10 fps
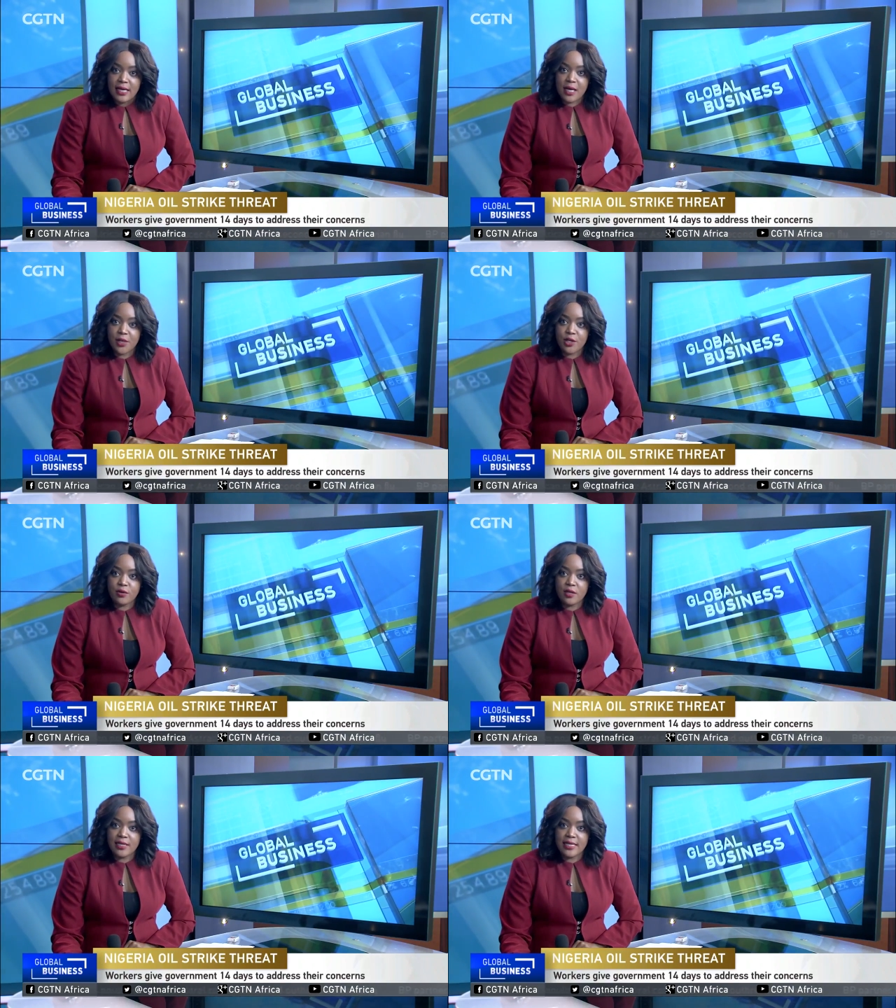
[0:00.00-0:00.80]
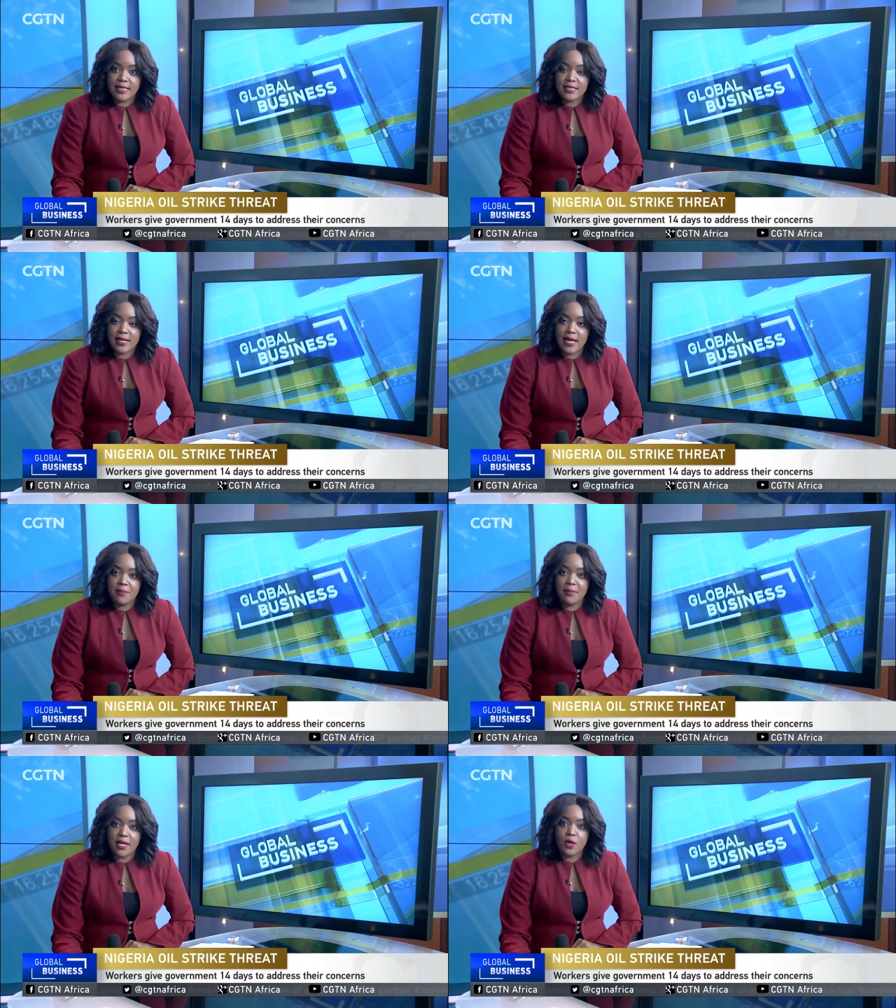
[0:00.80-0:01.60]
Labor union leaders
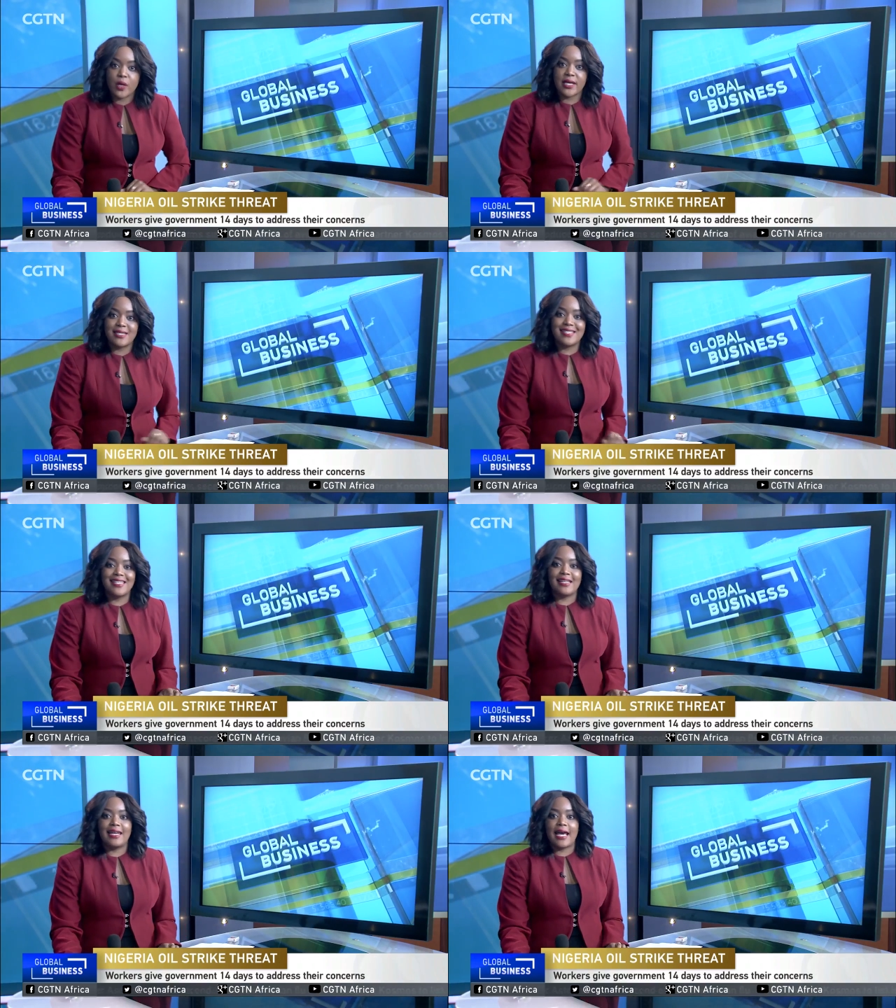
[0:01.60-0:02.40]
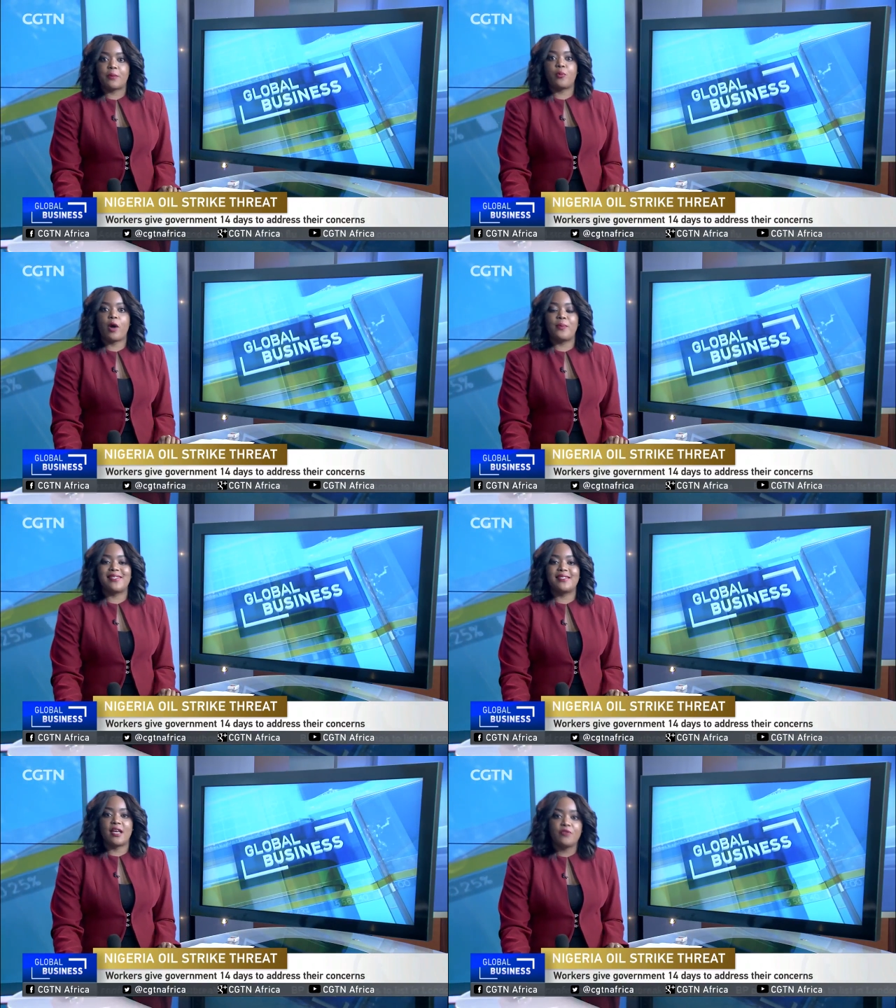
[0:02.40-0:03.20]
claim many workers still lack proper
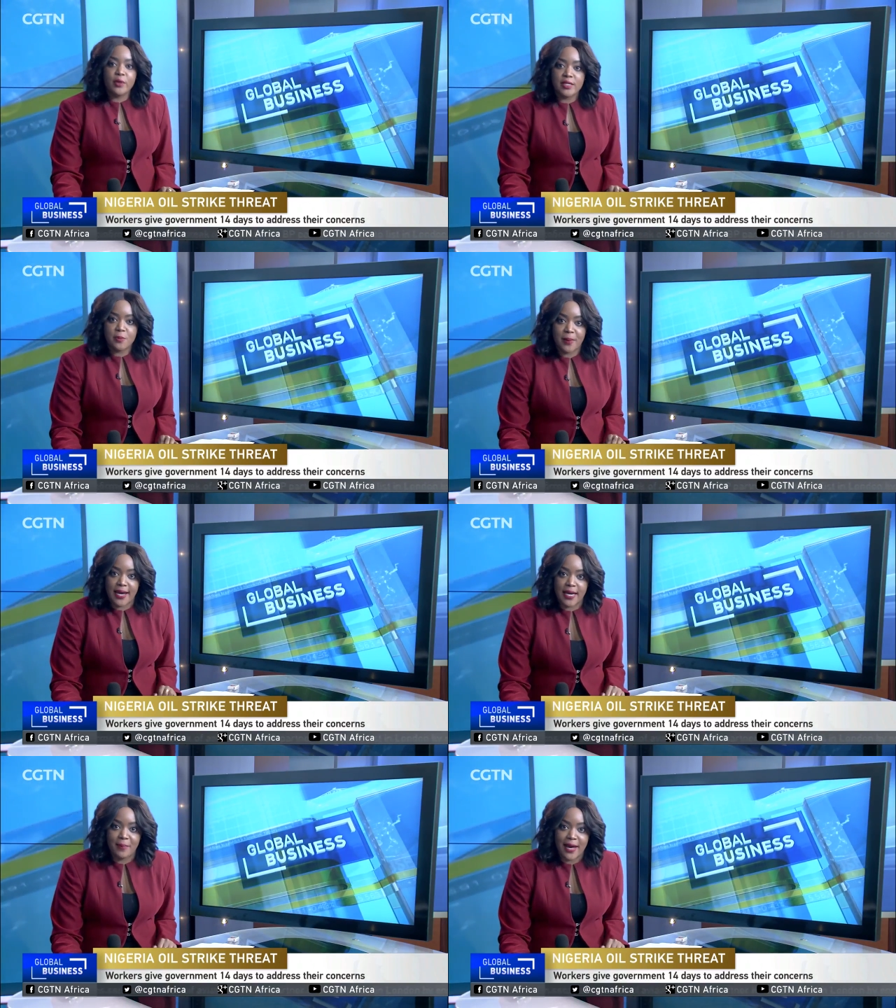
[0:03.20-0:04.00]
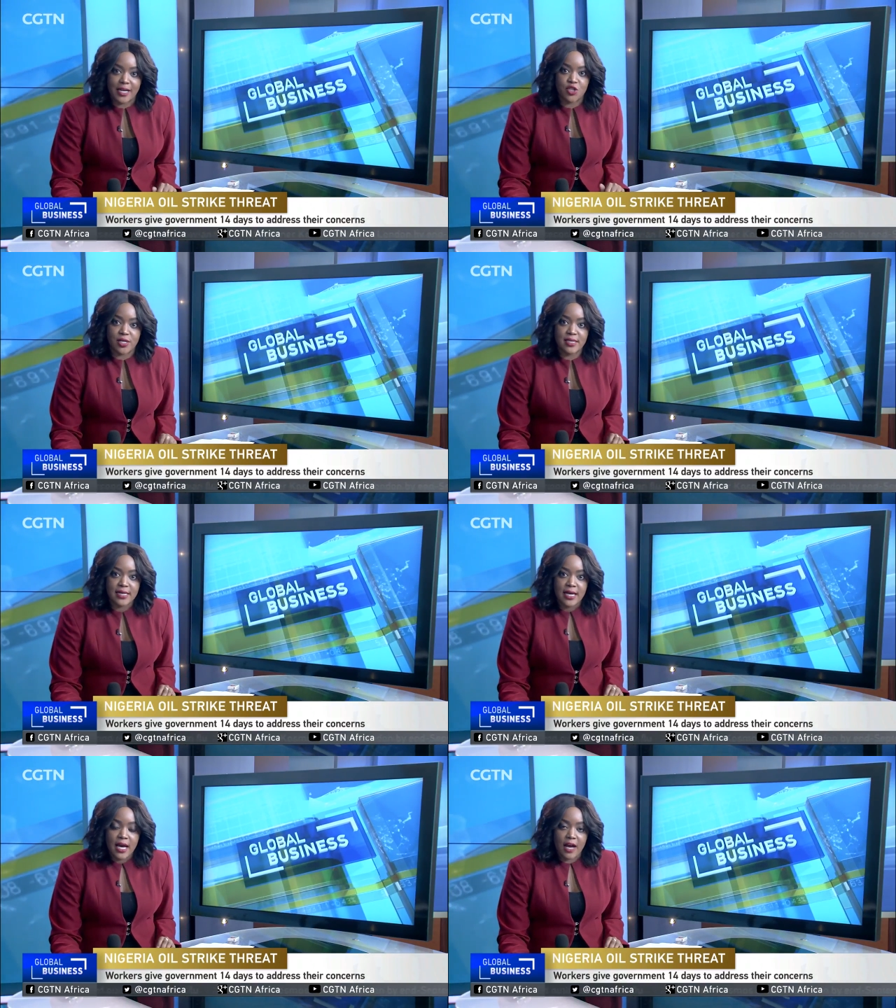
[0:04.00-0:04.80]
severance pay packages
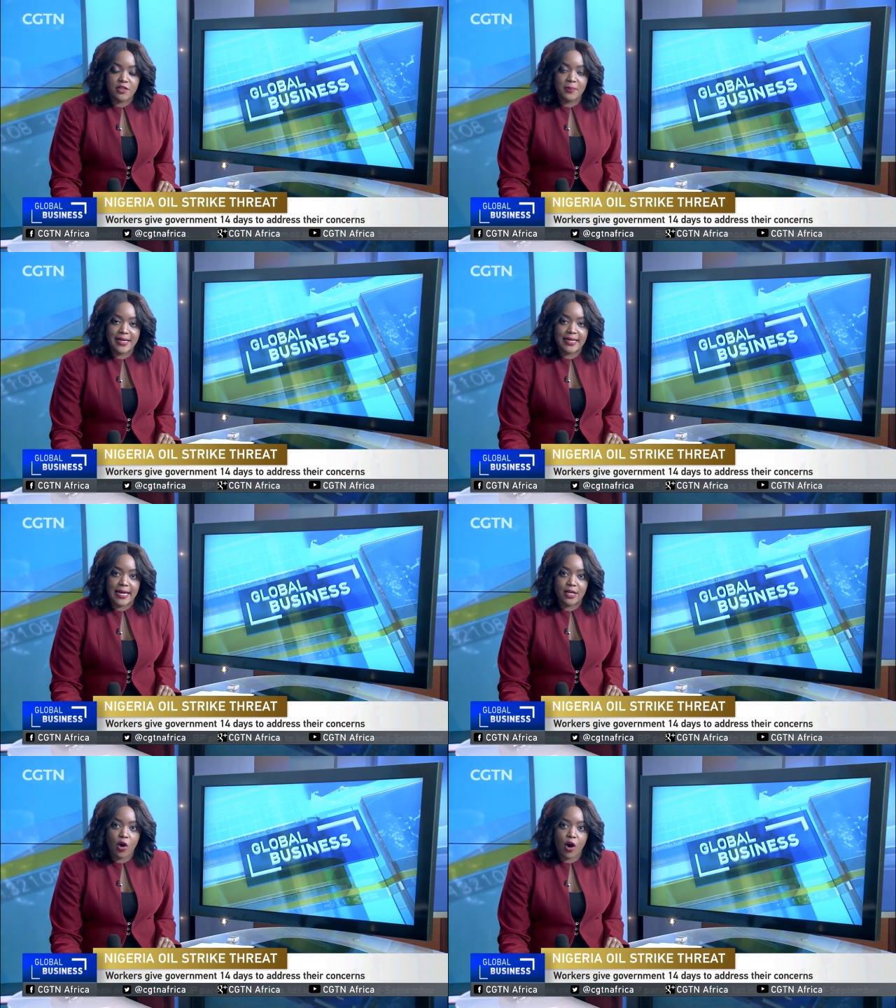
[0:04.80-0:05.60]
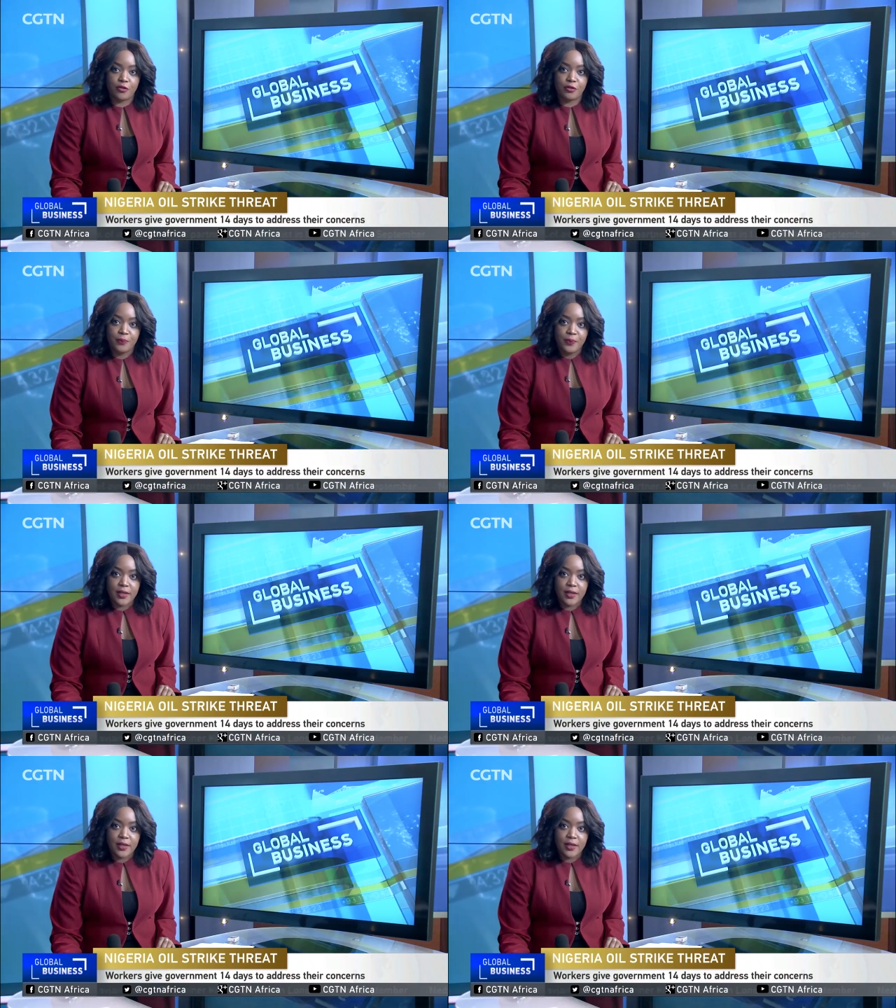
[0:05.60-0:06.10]
after being laid off.